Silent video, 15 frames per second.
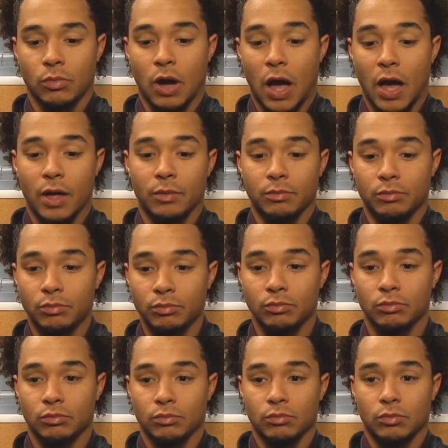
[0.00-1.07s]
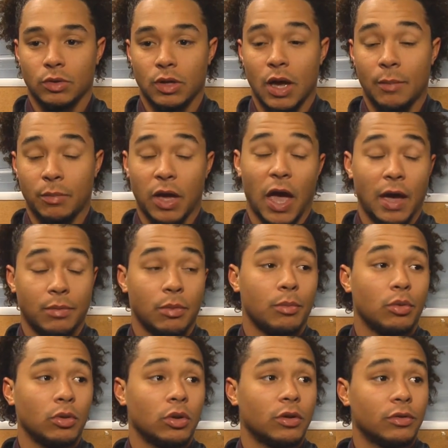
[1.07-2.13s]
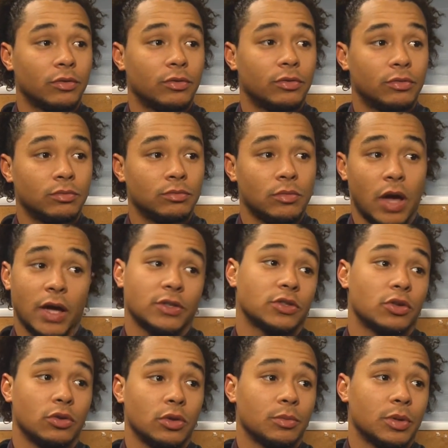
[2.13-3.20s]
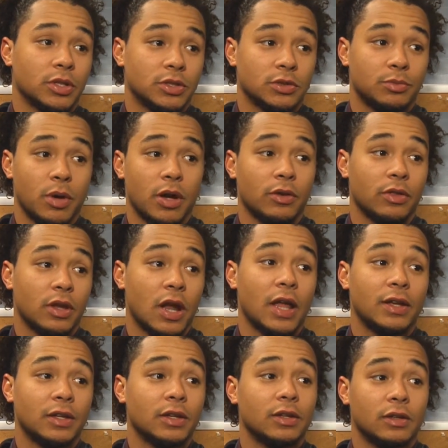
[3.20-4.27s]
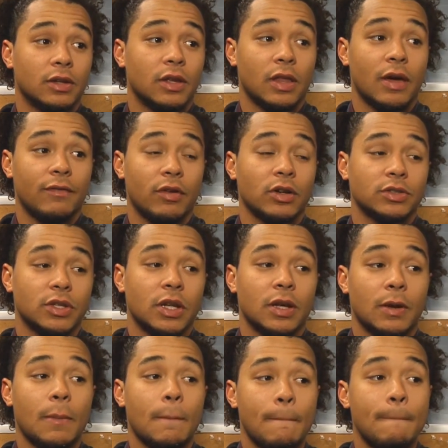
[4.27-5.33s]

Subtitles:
I am capable of executing pitches better than I did in that first inning.